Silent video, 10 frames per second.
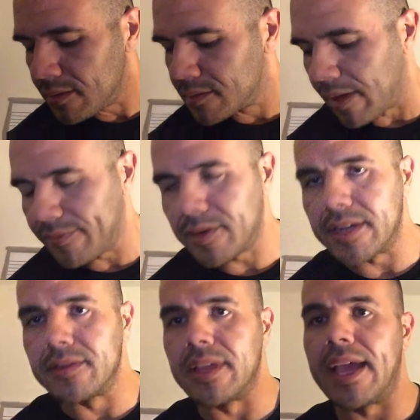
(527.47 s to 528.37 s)
So after
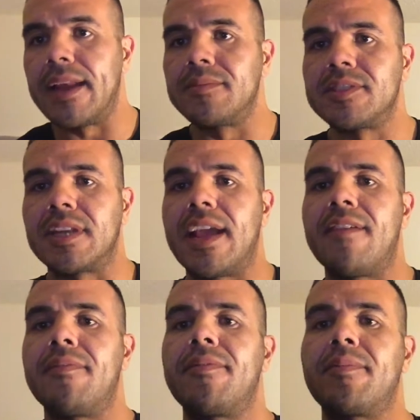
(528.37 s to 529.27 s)
I do that, I'm
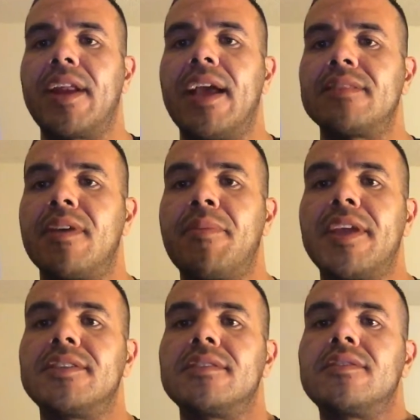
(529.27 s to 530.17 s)
gonna ask my
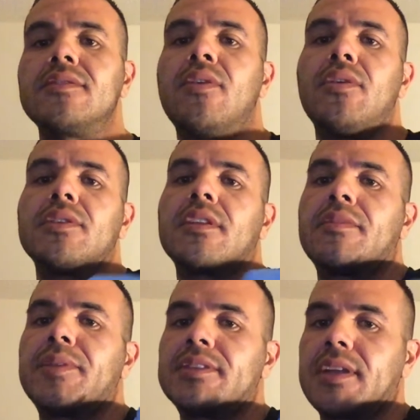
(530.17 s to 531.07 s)
patient to hold a
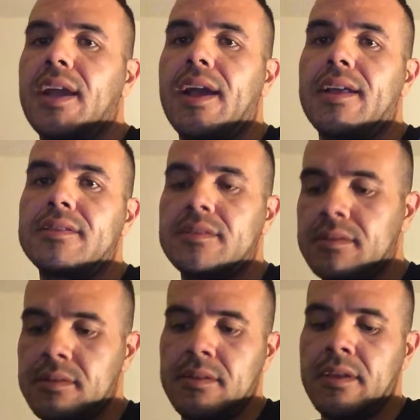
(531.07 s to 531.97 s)
little piece of
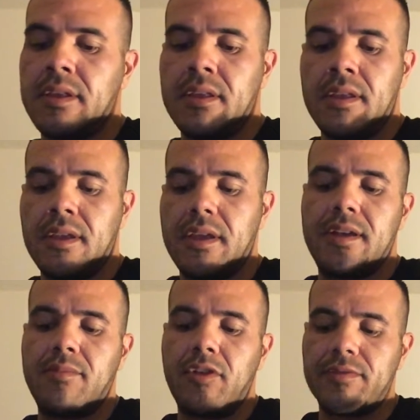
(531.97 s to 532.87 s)
gauze
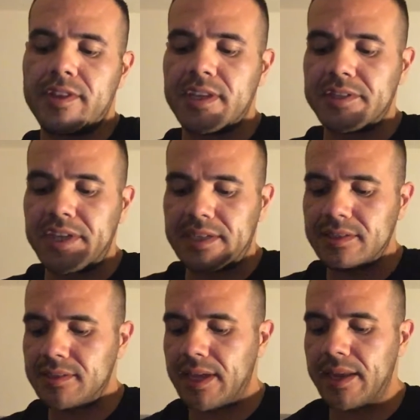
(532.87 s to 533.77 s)
over the
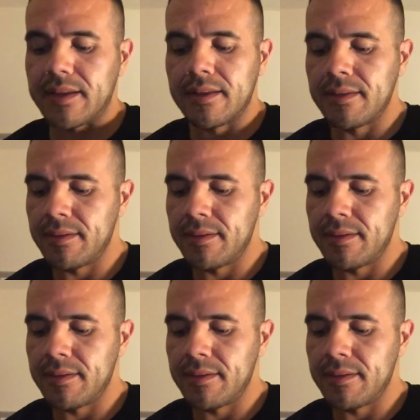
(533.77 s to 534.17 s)
injection site,